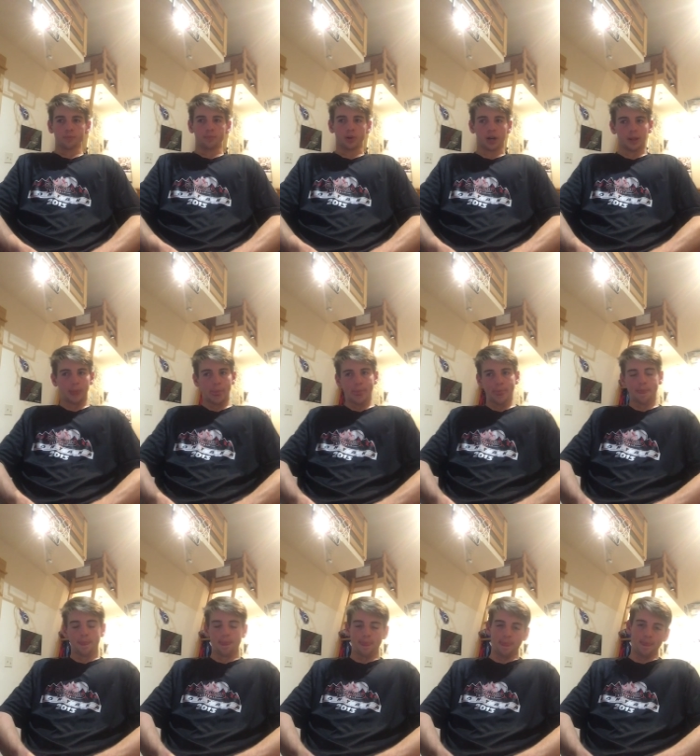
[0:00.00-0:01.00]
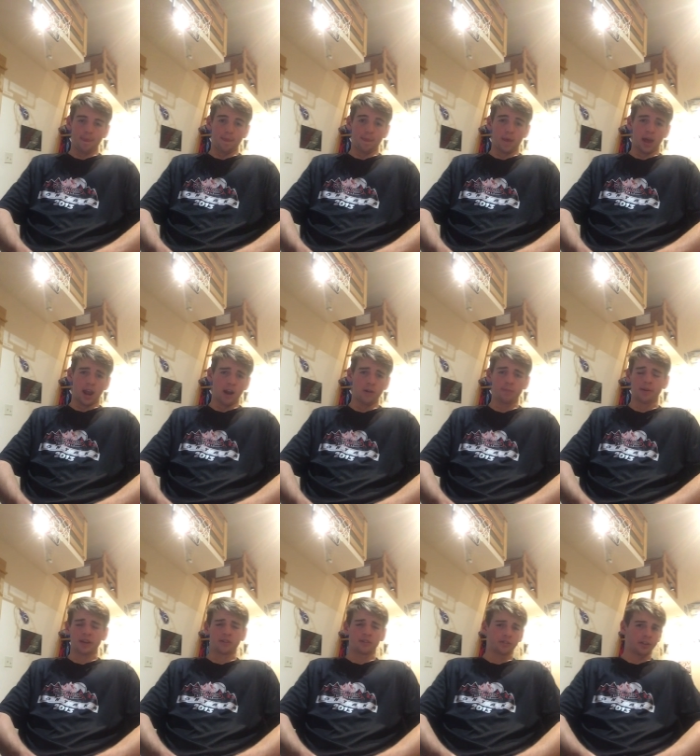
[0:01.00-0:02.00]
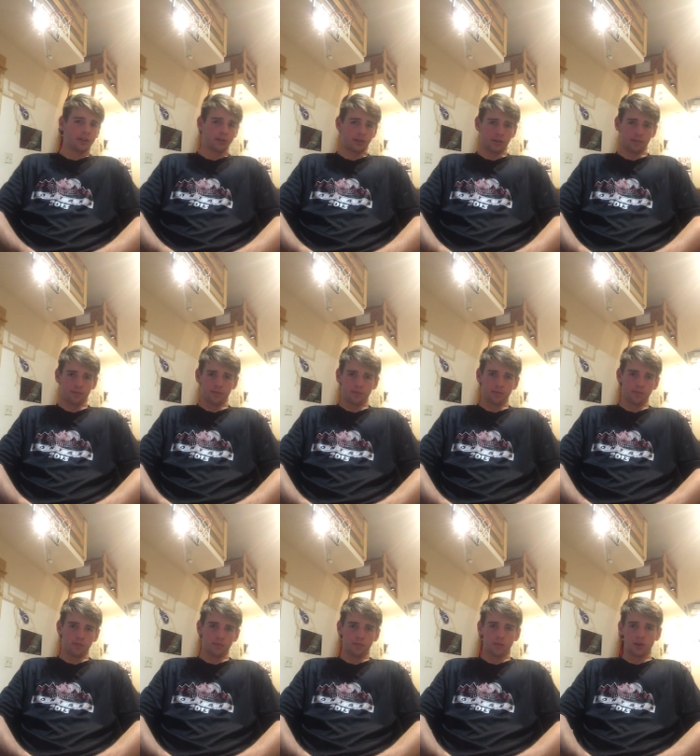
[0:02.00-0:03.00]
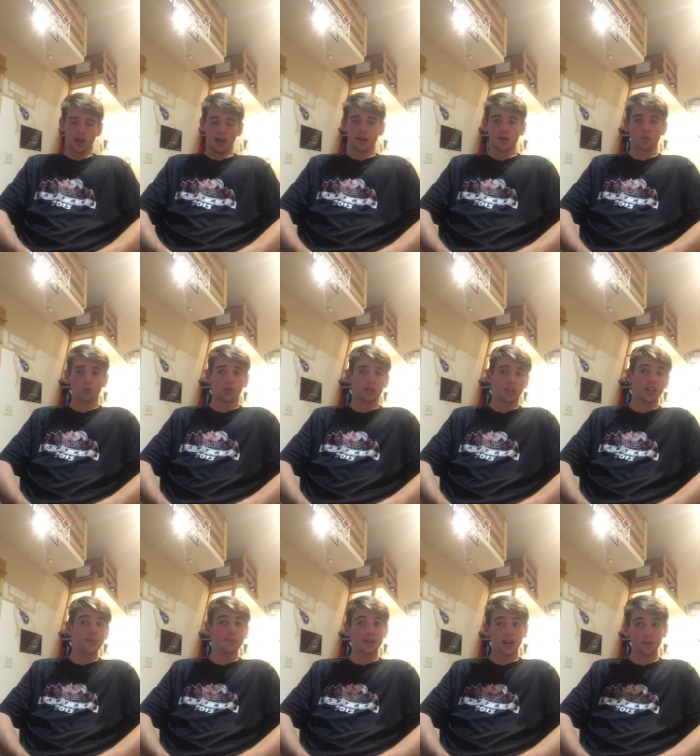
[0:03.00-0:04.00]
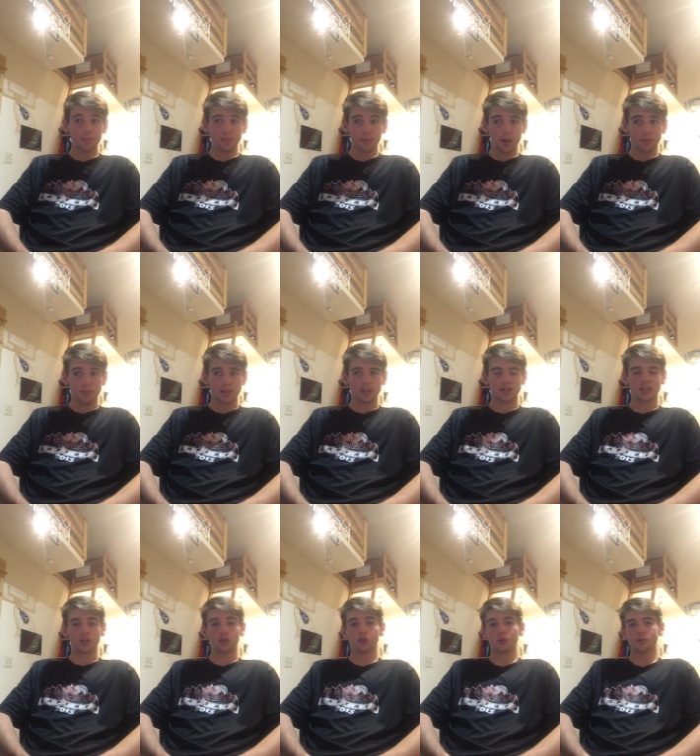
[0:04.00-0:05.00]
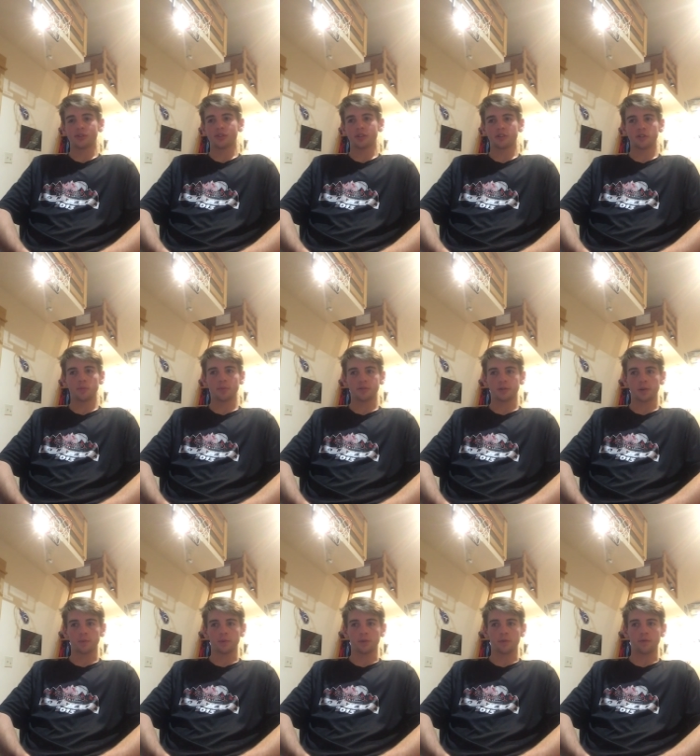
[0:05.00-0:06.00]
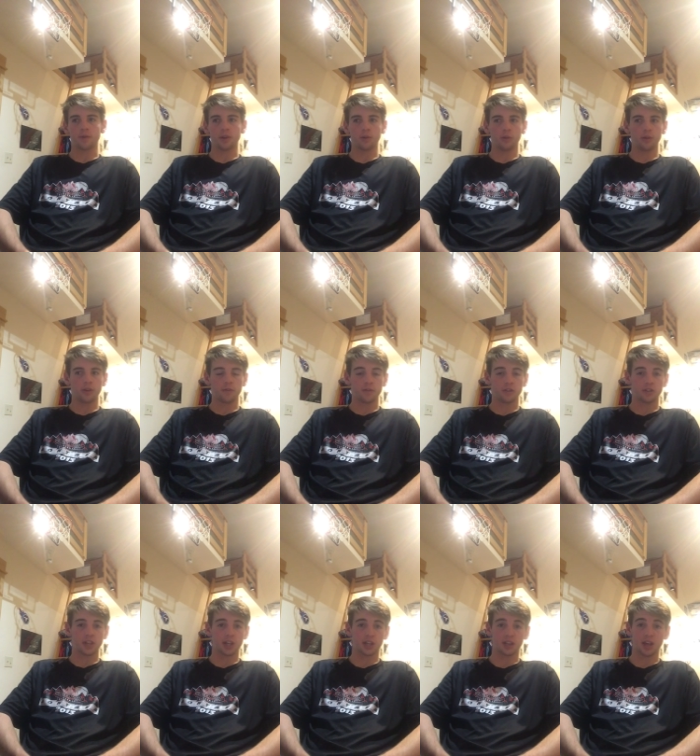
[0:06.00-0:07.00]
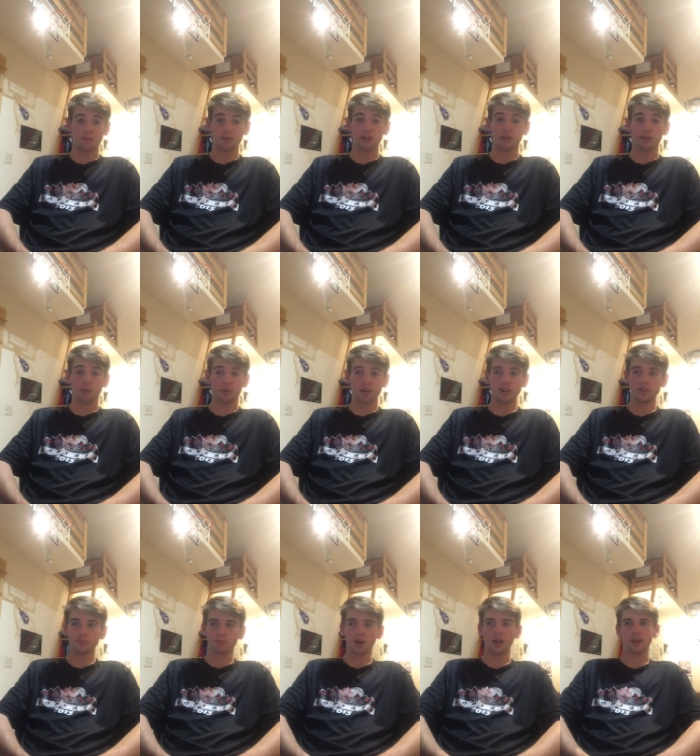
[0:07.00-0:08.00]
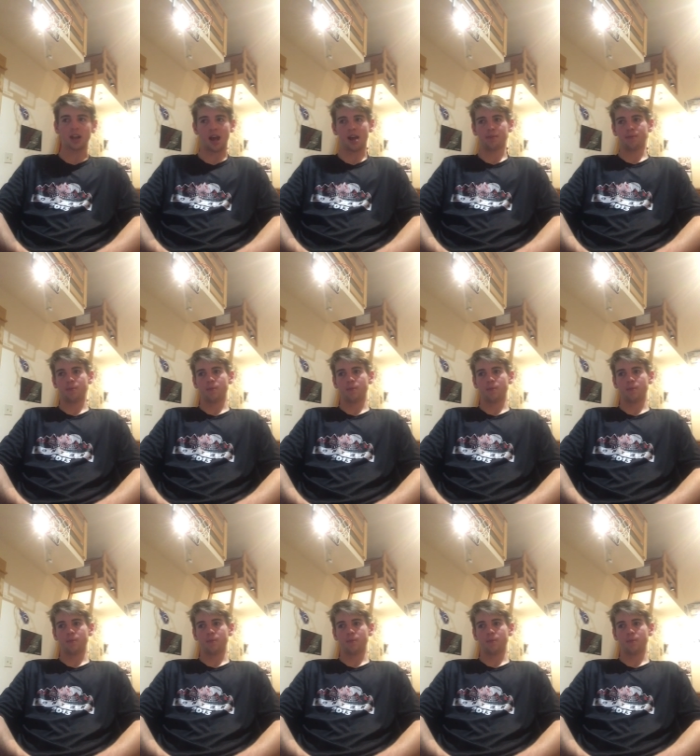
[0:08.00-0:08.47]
But Aron Baynes is killing it. Will he keep it up? Can he shoot 60% from the field if he's taking that many threes? Probably not.